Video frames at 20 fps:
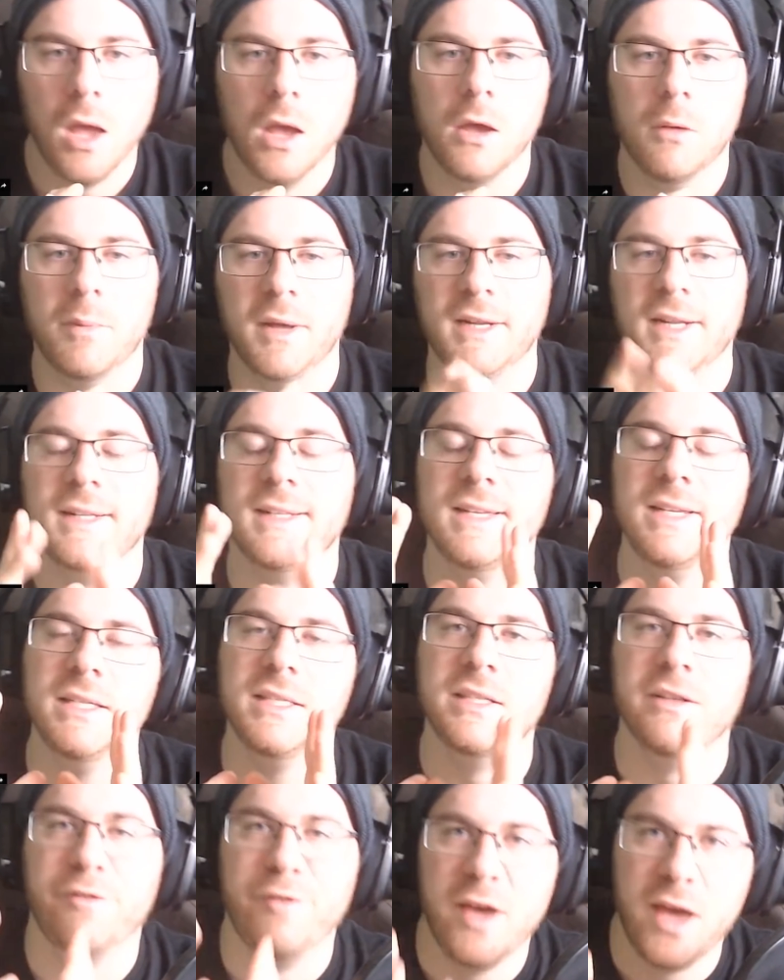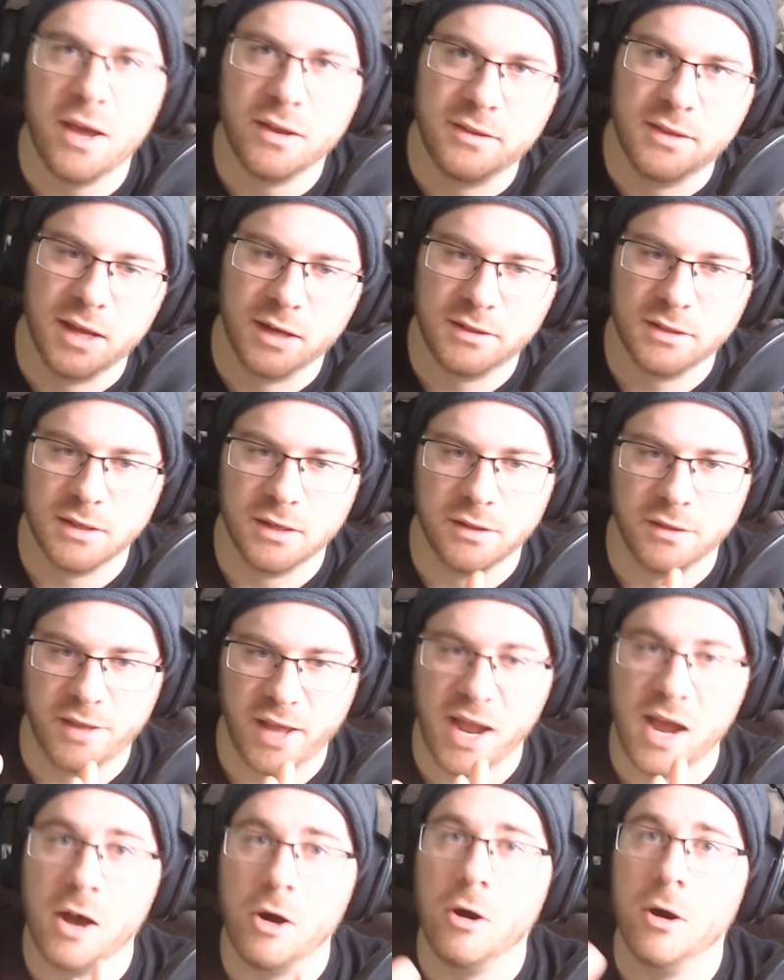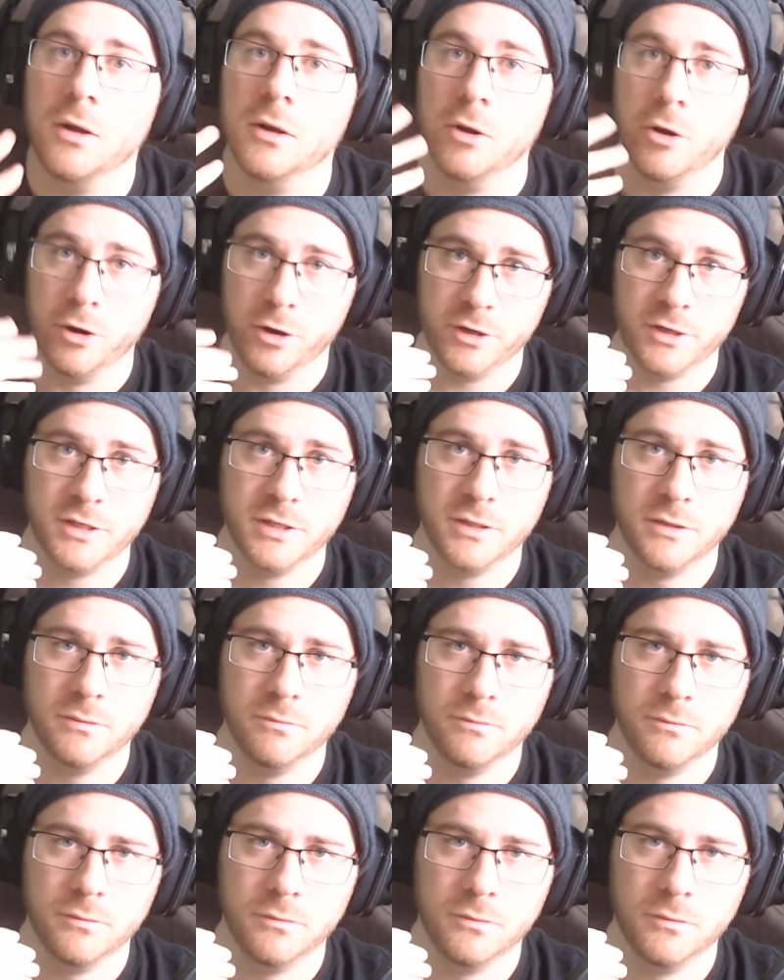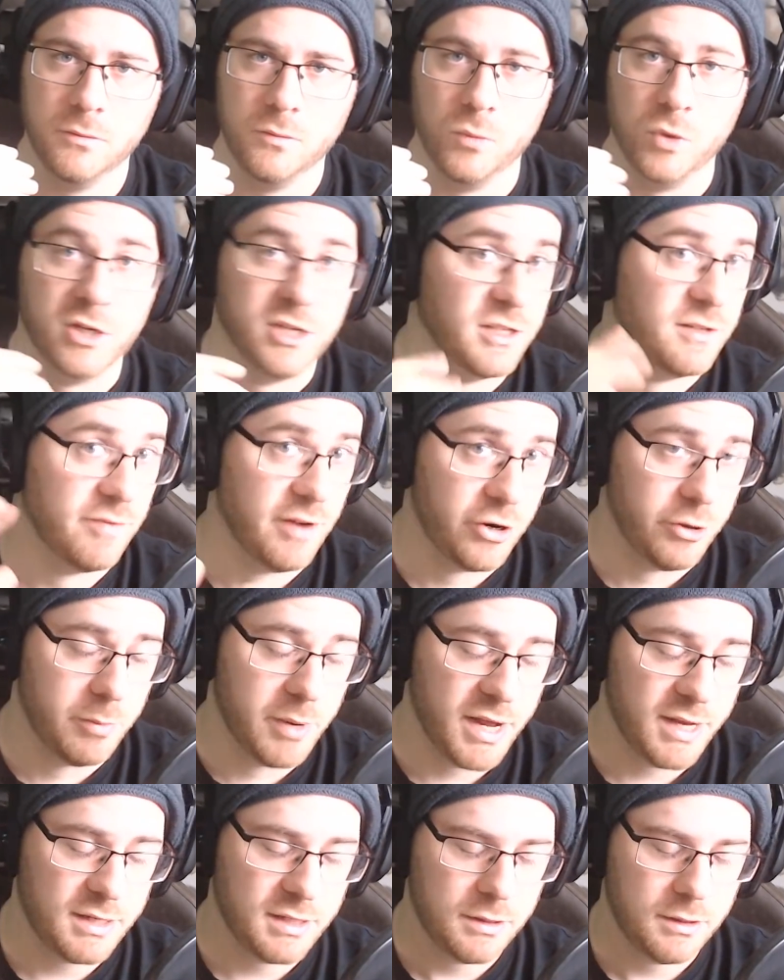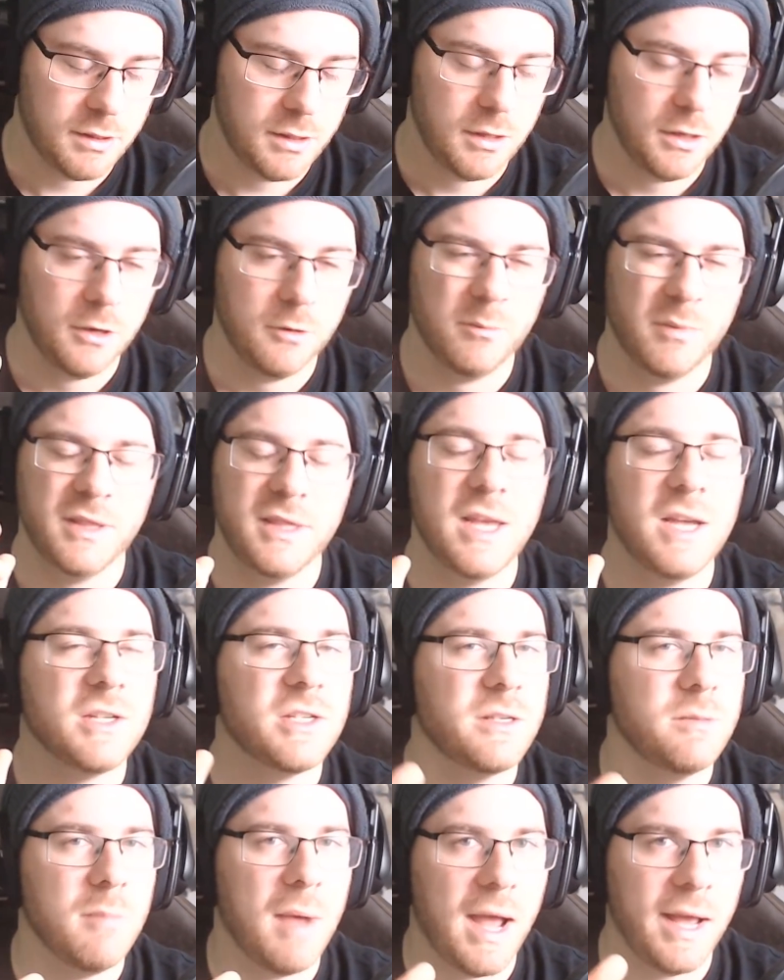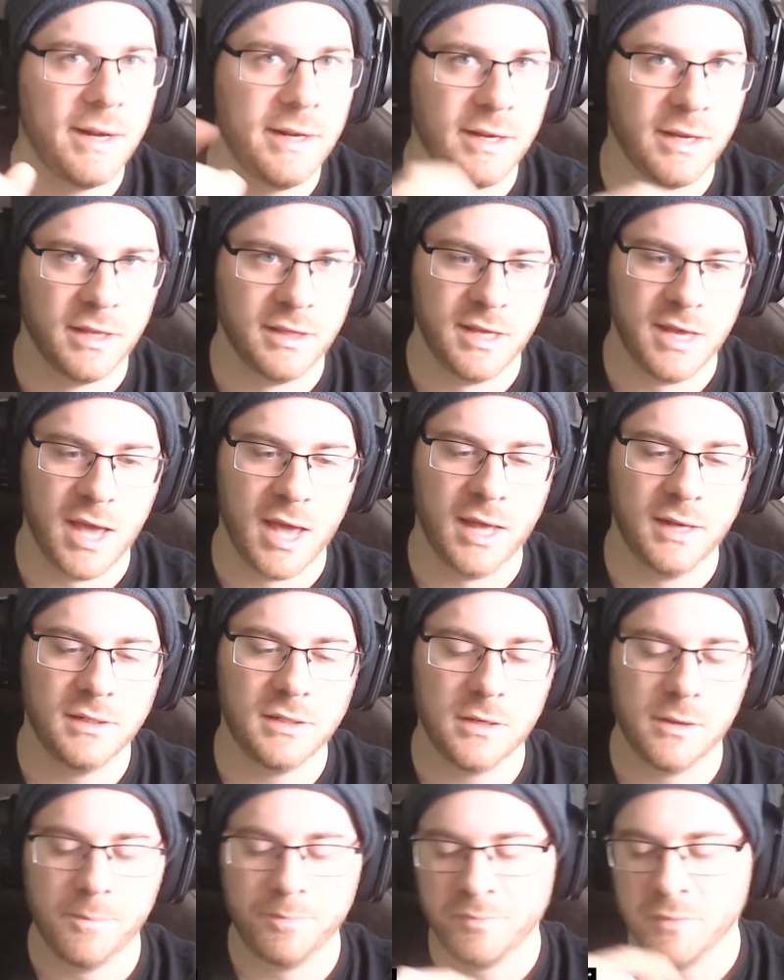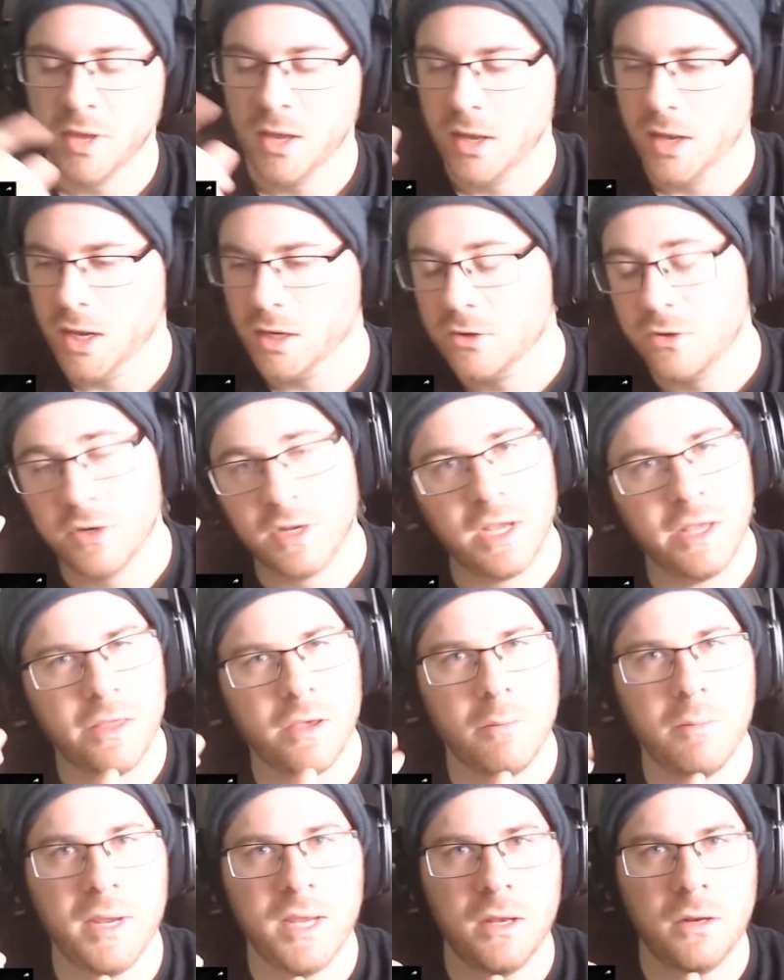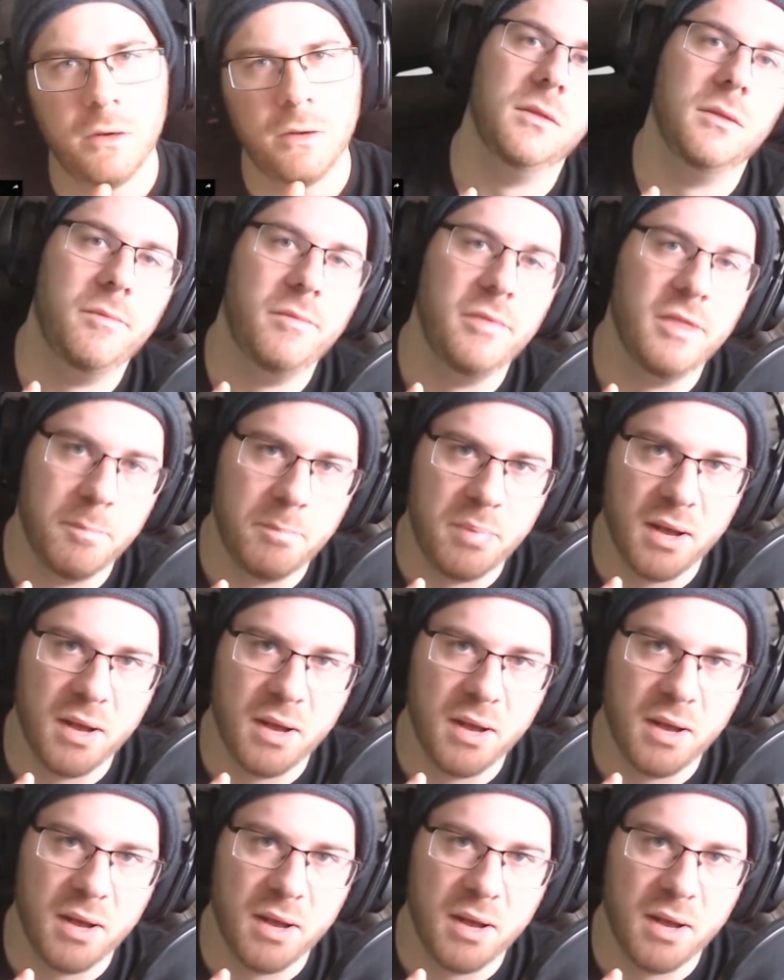But at least the fact that they are all hurt, which is very bad, but they are smiling in the end, it could either mean the